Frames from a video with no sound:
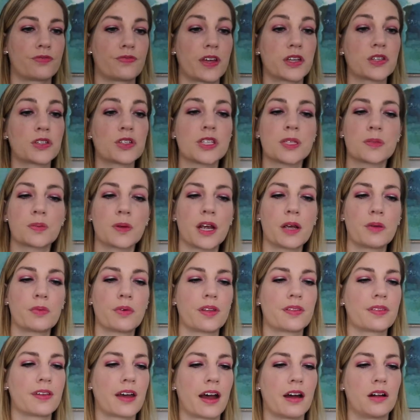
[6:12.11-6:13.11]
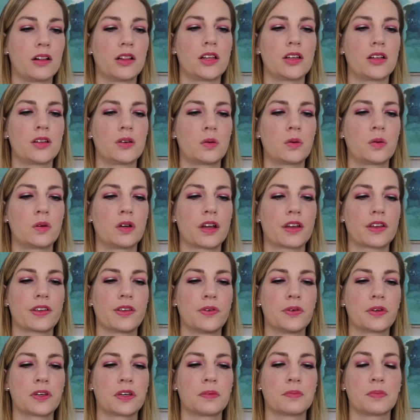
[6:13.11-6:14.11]
facial spray with aloe,
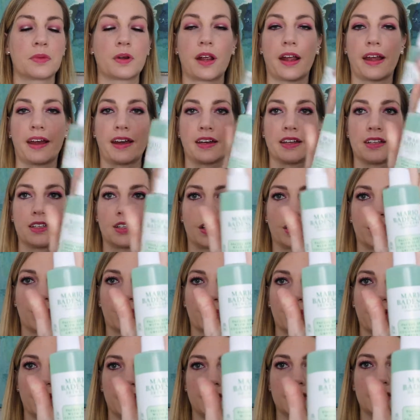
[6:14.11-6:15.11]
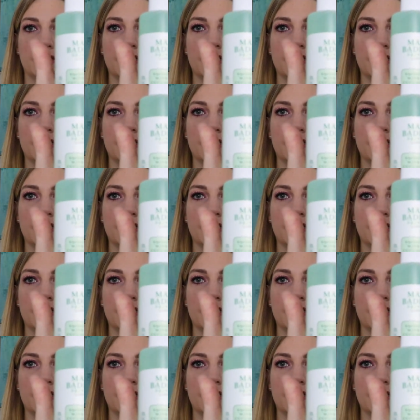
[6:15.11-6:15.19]
cucumber, and green